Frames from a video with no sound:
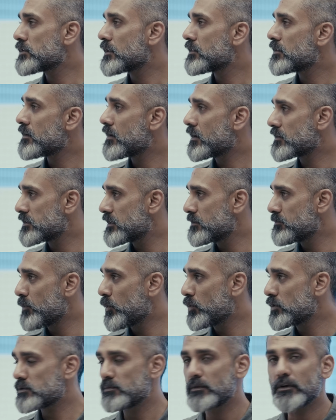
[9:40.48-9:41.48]
and the nuts and
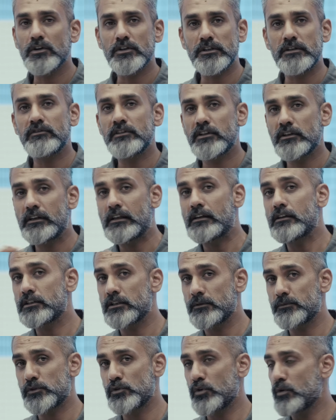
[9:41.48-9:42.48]
bolts because even the
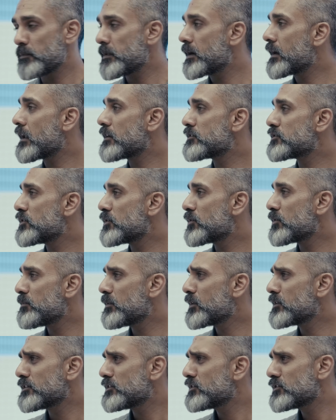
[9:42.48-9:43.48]
dealerships don't pay attention to it
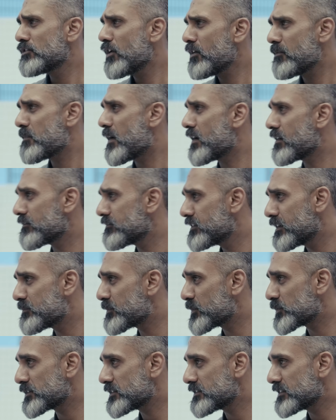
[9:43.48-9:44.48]
because it's not part of their
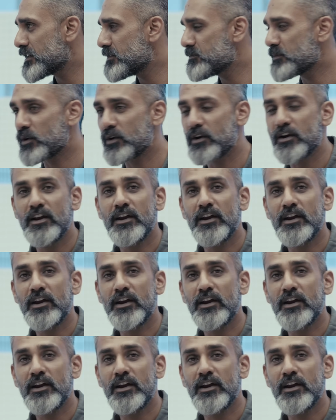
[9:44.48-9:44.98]
process anymore.